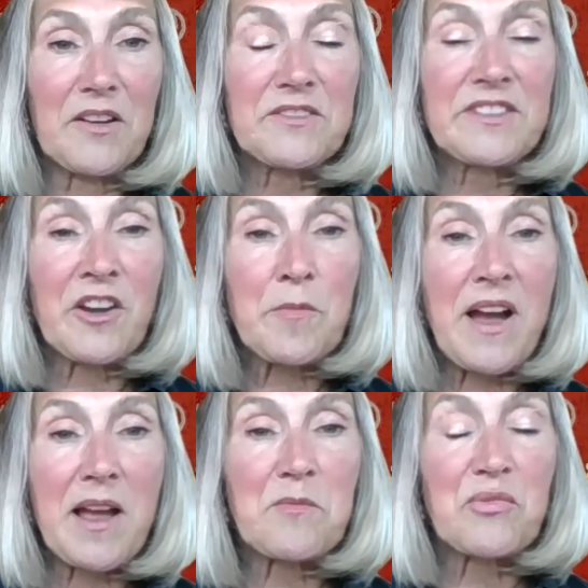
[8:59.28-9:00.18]

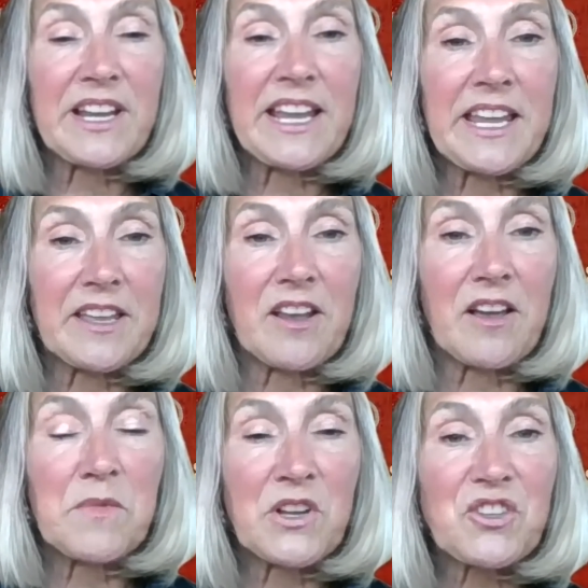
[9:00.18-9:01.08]
thereby bringing in
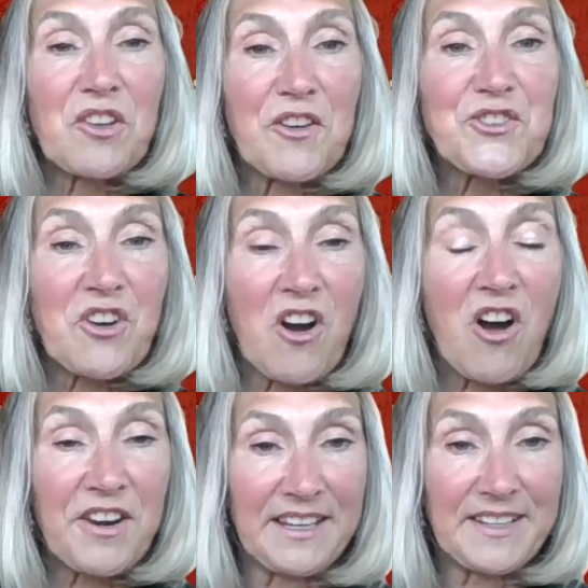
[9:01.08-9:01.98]
a much larger
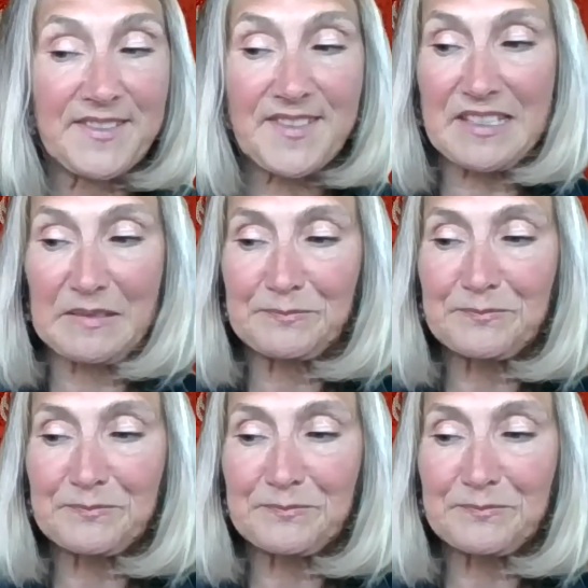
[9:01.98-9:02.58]
audience.